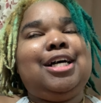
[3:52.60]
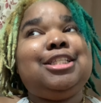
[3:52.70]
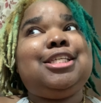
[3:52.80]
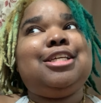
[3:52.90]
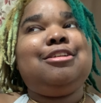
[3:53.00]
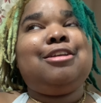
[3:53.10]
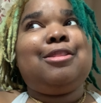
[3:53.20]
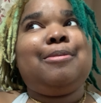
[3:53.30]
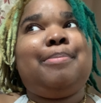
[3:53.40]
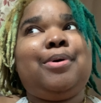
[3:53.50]
us get
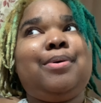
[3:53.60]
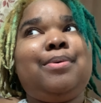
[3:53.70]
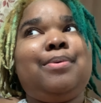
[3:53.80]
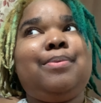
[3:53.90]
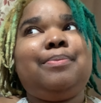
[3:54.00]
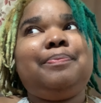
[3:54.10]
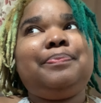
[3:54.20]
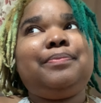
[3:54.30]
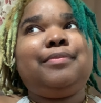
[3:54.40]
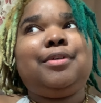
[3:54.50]
another bowl
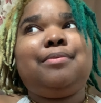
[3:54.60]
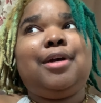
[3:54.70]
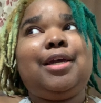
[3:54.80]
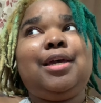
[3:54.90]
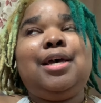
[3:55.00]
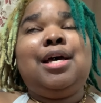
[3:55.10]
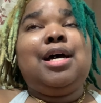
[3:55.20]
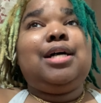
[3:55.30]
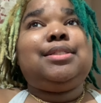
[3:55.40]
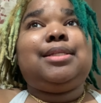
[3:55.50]
right?
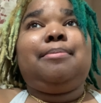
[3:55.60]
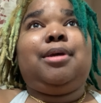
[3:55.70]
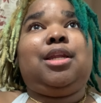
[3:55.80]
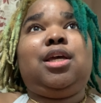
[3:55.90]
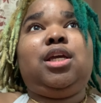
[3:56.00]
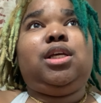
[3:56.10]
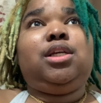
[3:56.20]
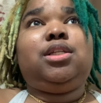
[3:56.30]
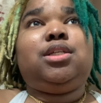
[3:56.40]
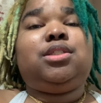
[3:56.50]
I say, man, I ain't
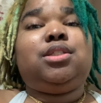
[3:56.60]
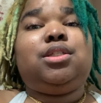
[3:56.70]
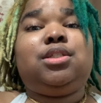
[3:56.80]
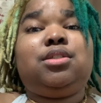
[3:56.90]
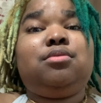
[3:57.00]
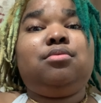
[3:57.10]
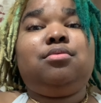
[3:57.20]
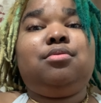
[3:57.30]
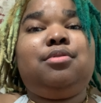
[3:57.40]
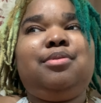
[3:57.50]
eating that shit.
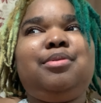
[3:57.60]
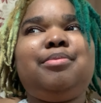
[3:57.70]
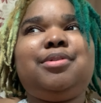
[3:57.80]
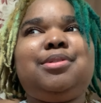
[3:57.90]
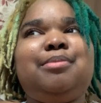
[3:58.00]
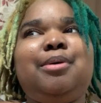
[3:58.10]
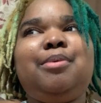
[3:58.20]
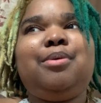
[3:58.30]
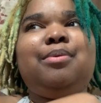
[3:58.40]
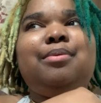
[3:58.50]
I wrote to my
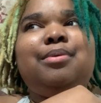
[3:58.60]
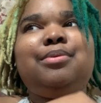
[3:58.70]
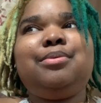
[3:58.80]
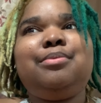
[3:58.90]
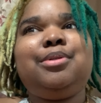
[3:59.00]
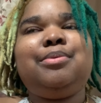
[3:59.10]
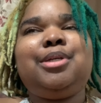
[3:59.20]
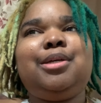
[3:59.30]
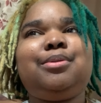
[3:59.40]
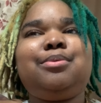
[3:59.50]
man, what we gonna do with it? We
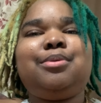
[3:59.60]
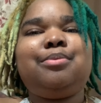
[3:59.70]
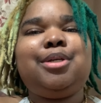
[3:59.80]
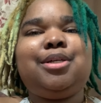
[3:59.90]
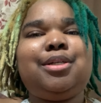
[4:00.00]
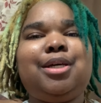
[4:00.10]
can't throw it away, cause